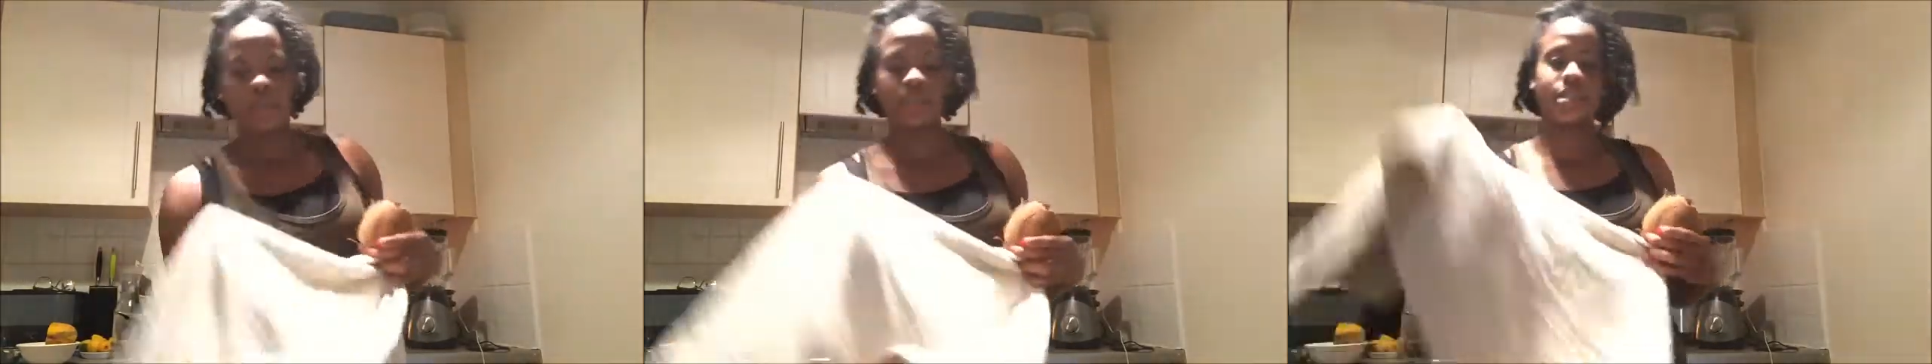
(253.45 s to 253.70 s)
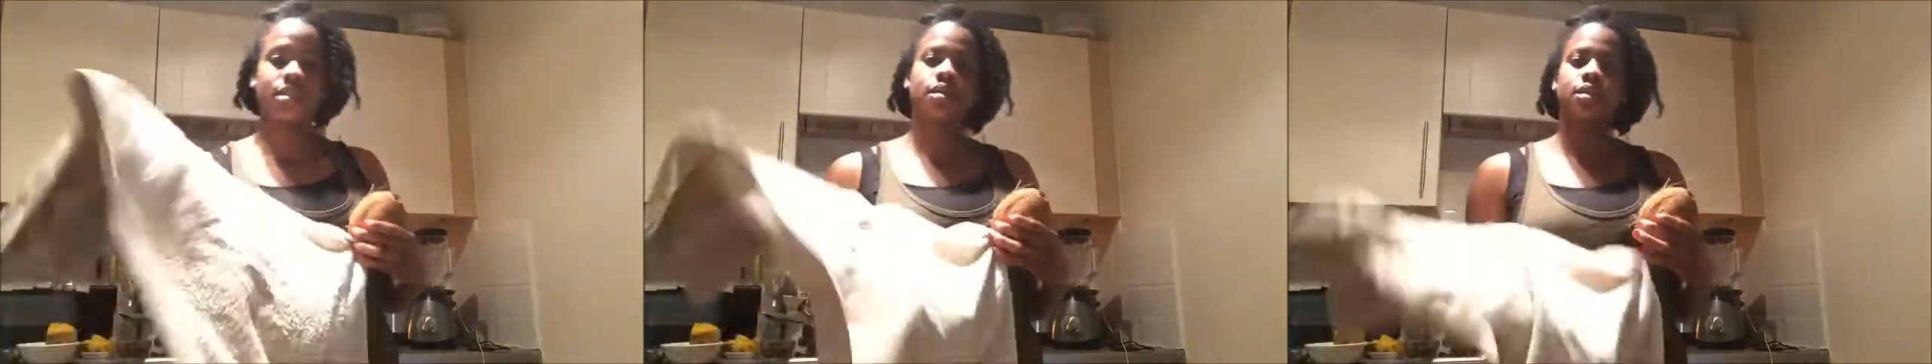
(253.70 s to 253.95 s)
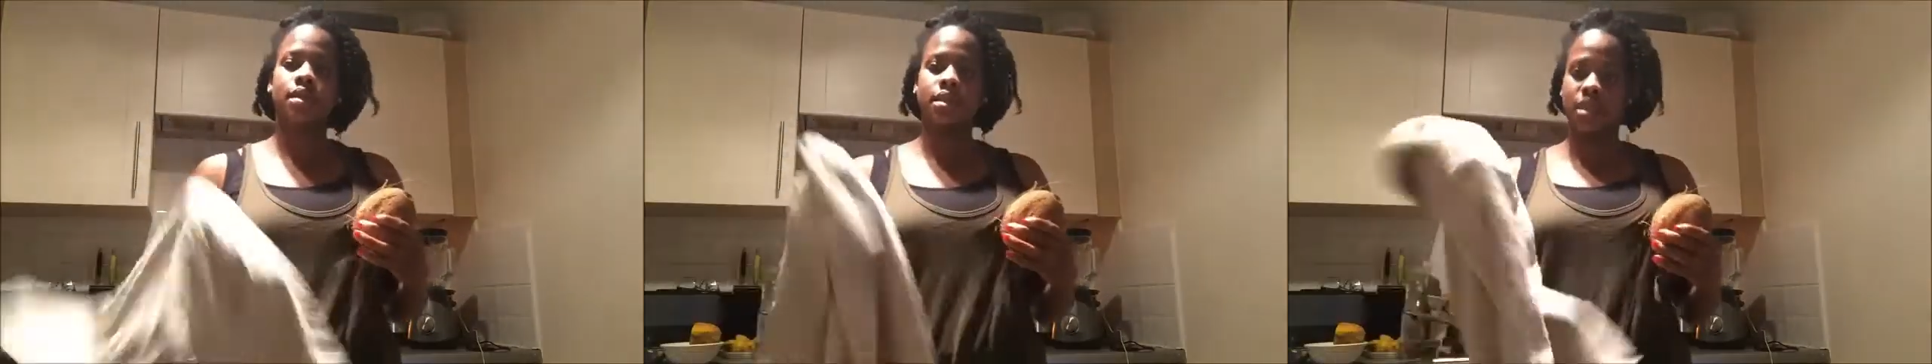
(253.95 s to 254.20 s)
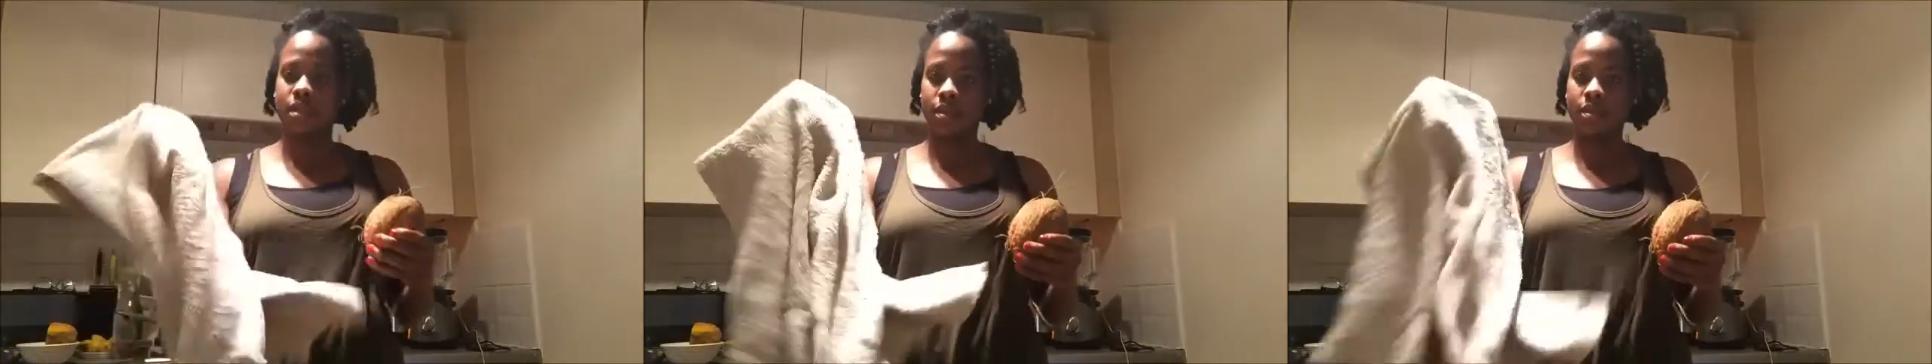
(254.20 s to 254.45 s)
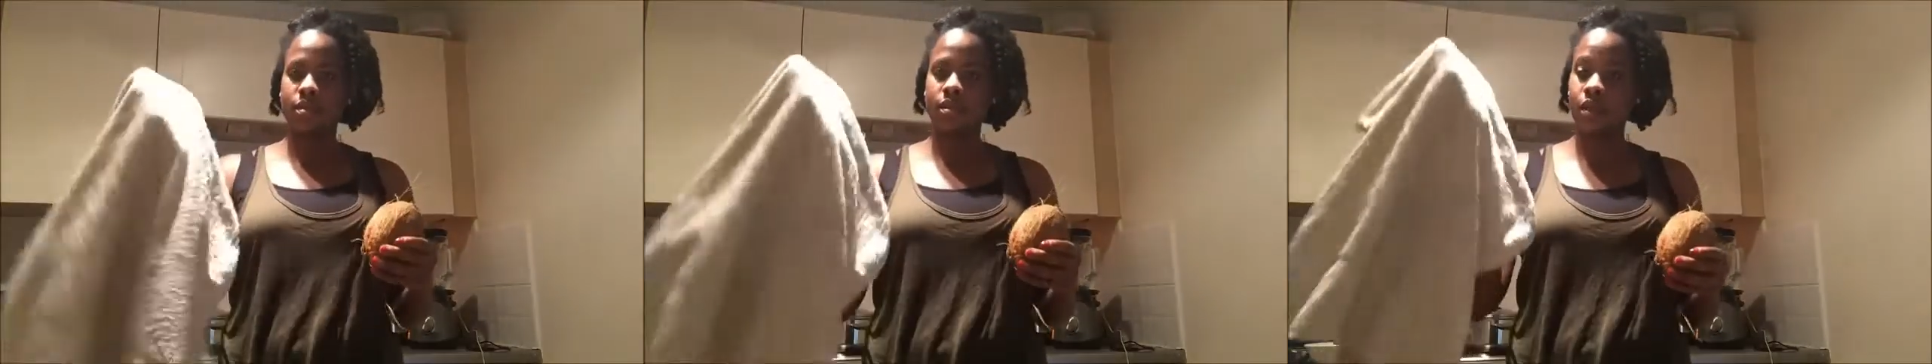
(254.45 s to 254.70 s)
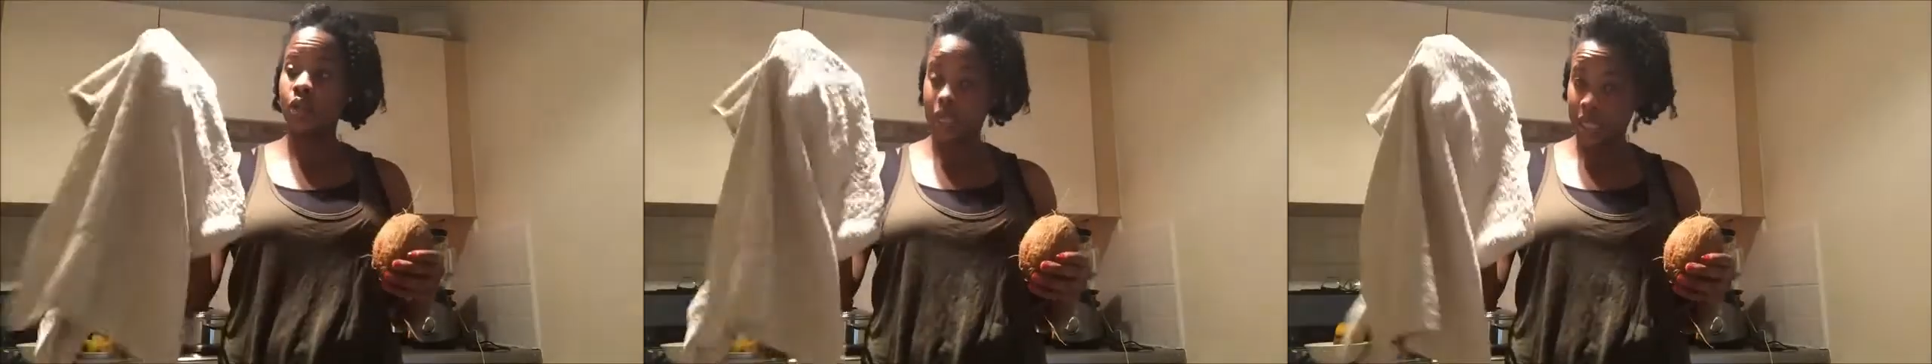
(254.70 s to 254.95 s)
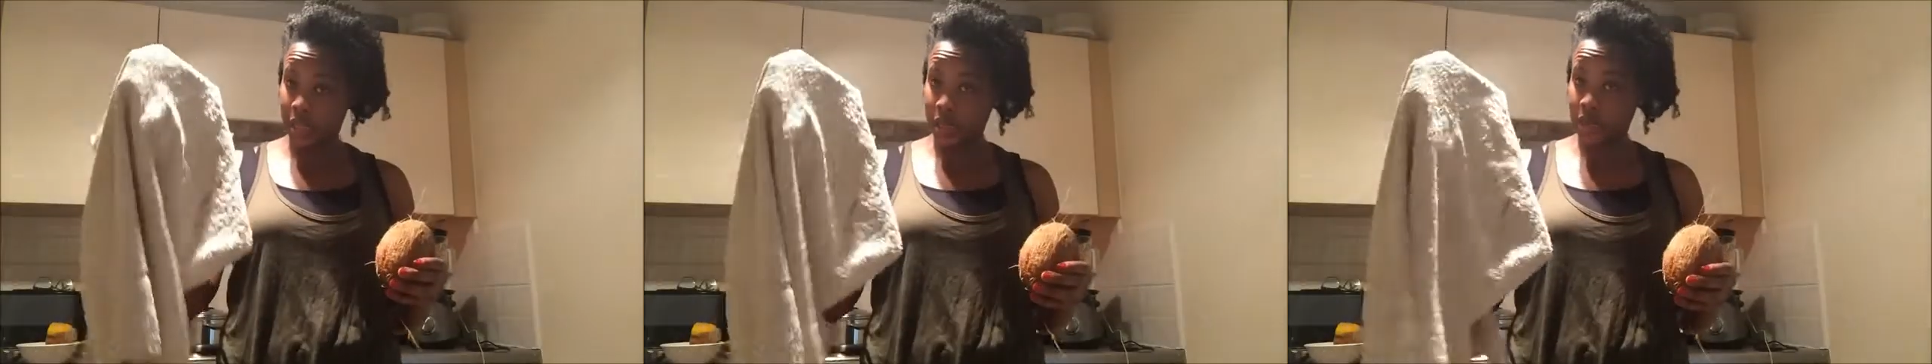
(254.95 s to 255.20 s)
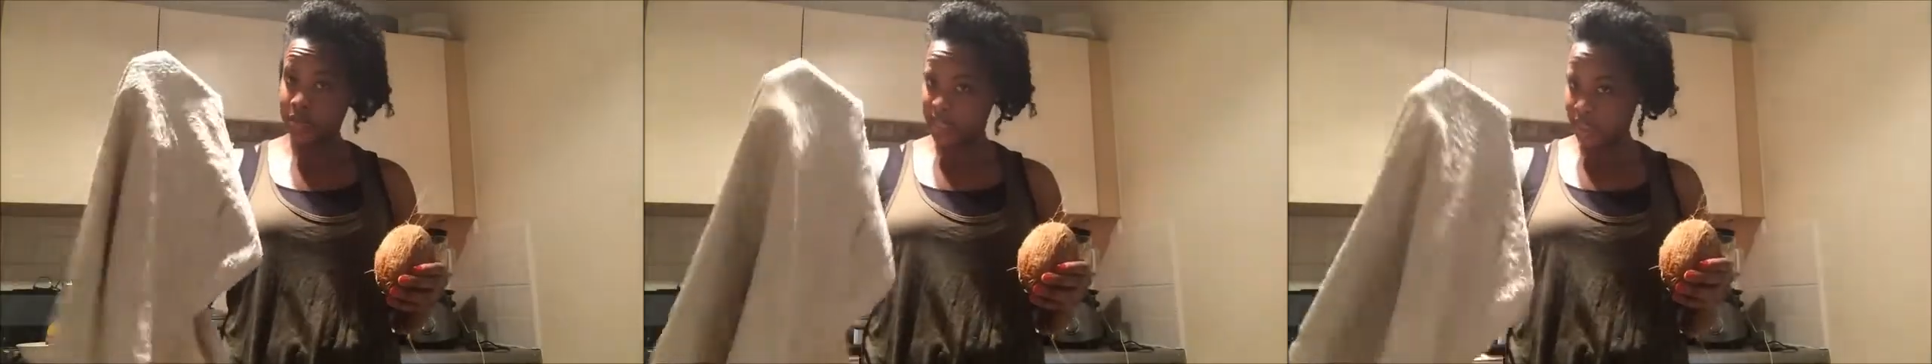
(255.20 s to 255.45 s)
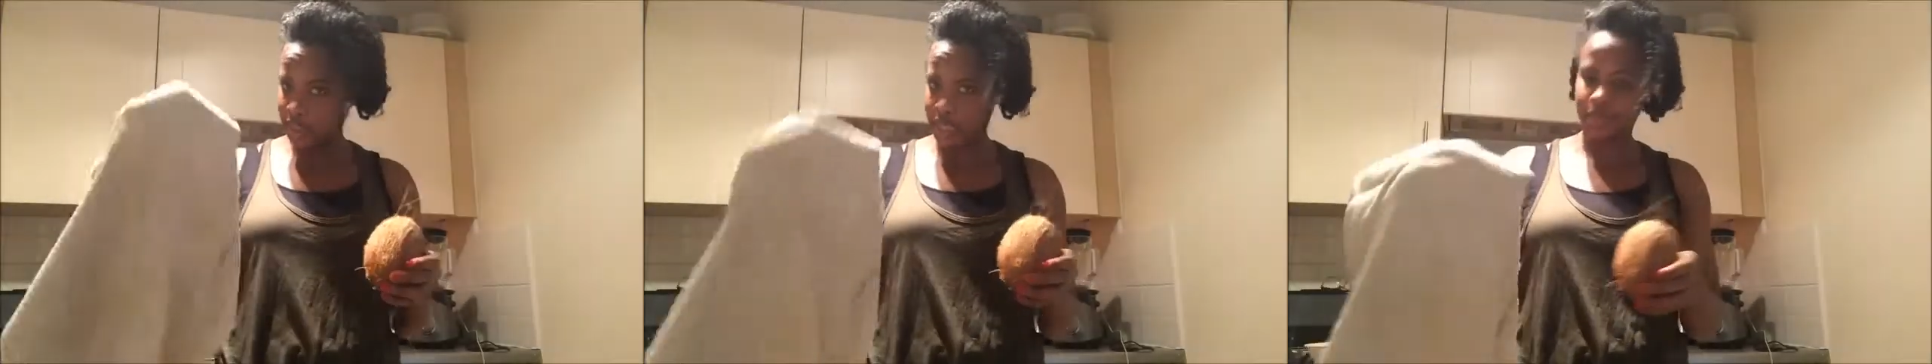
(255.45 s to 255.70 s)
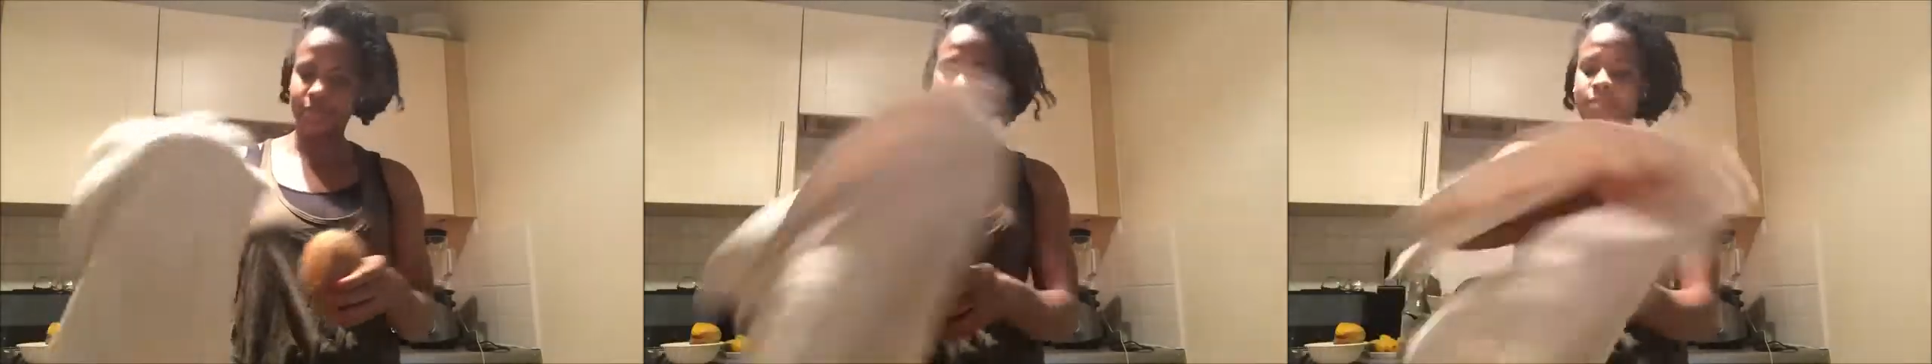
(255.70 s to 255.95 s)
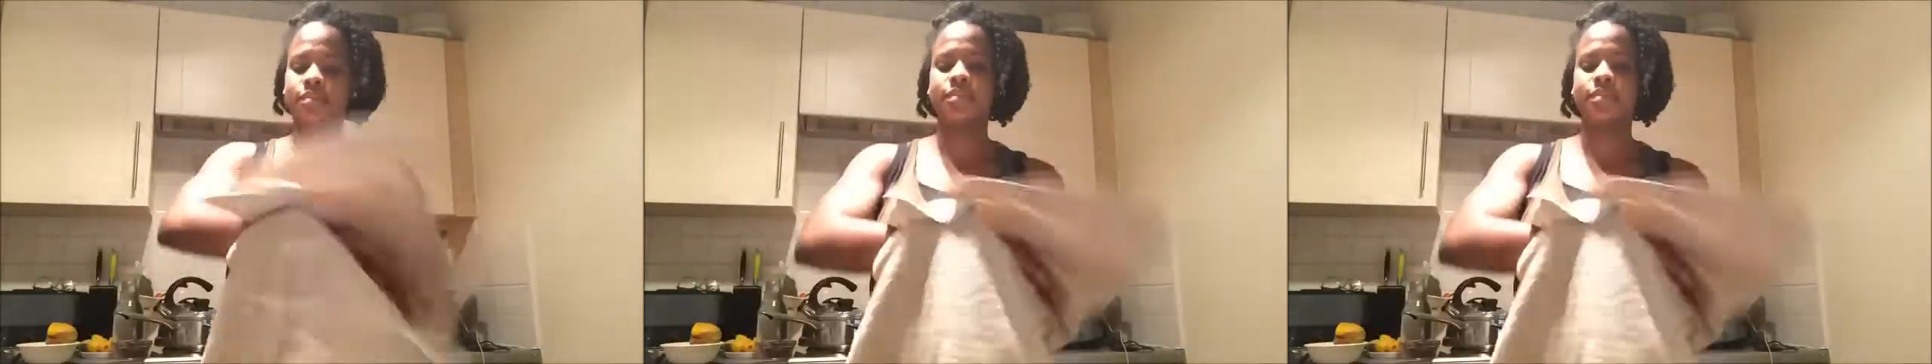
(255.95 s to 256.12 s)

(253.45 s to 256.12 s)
It's dirty looking, but clean.